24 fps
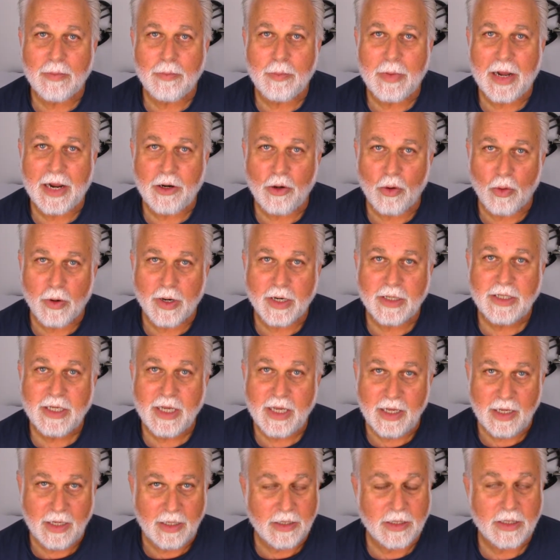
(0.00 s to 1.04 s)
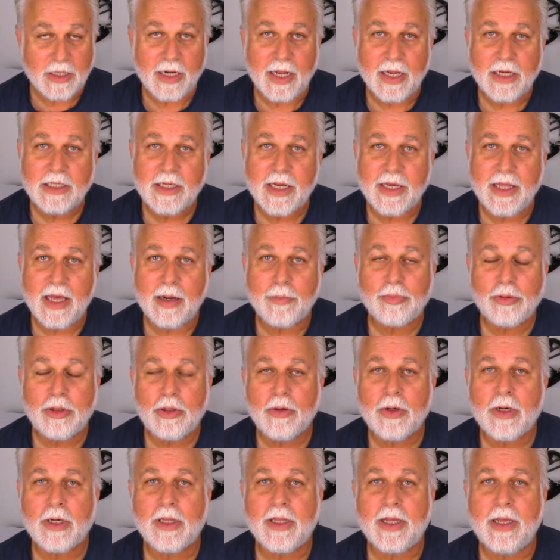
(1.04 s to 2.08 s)
Minorities, and I say that
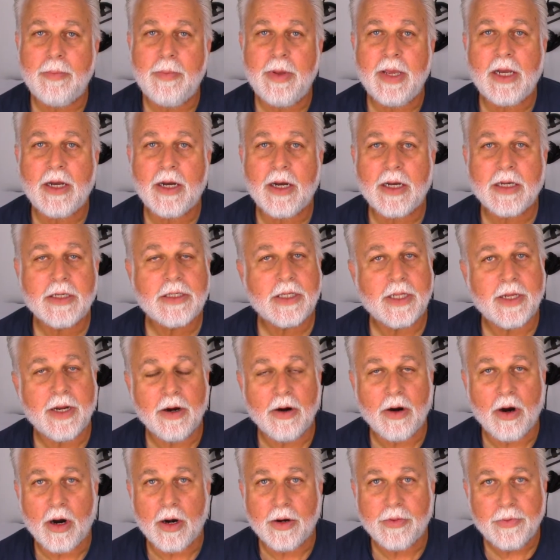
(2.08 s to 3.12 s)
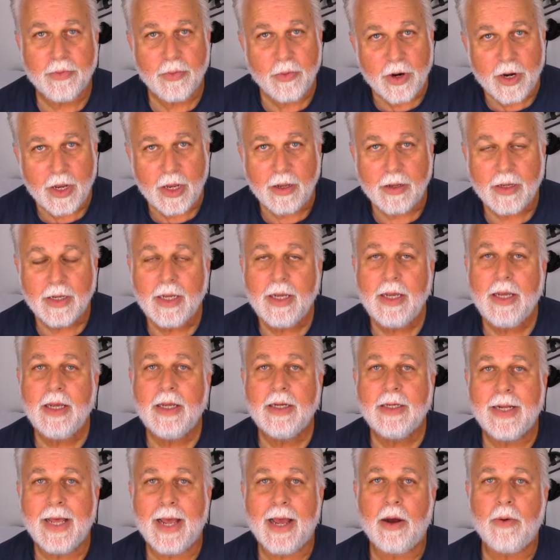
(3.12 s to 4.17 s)
plurally because there are three.
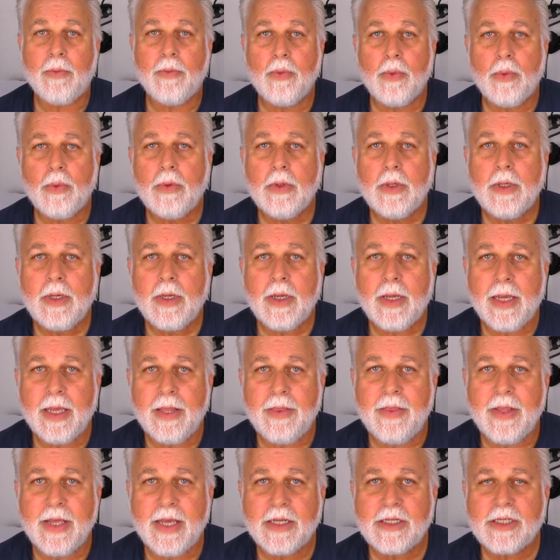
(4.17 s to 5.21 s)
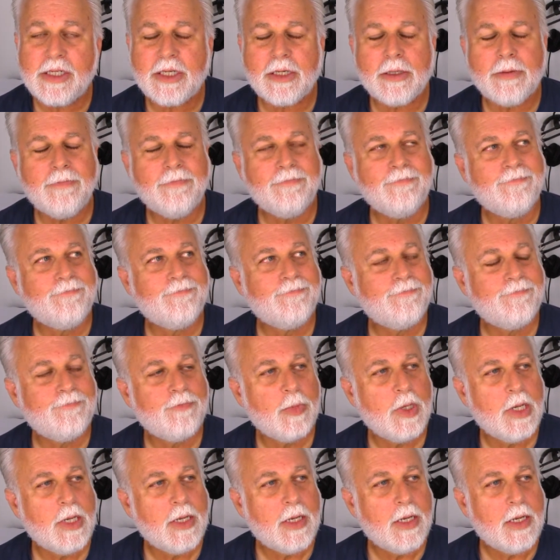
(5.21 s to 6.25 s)
Now, in this
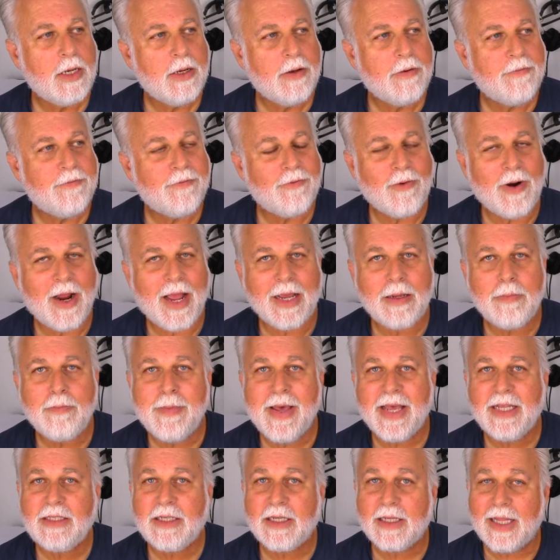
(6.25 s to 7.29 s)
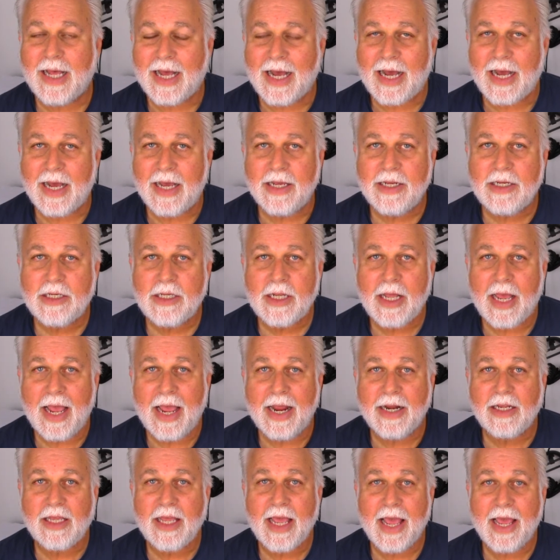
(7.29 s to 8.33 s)
fragmentalized
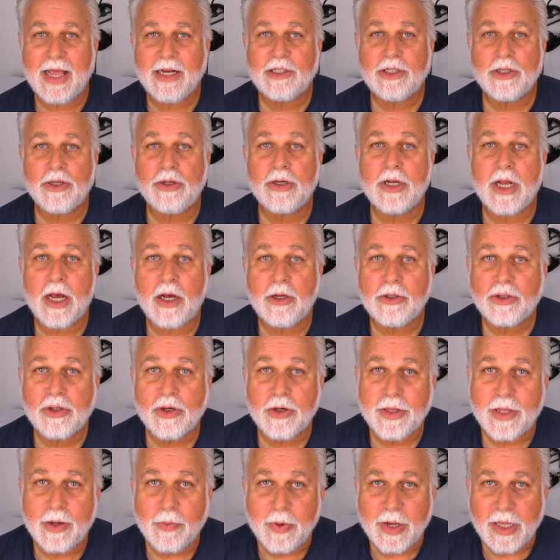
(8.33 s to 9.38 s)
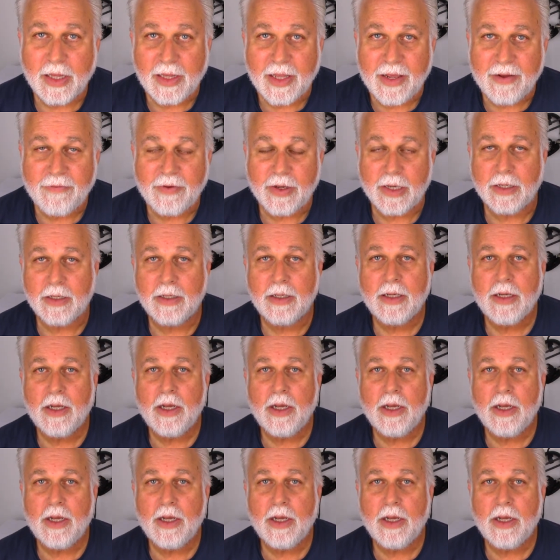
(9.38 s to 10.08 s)
and cancel culture that we live in,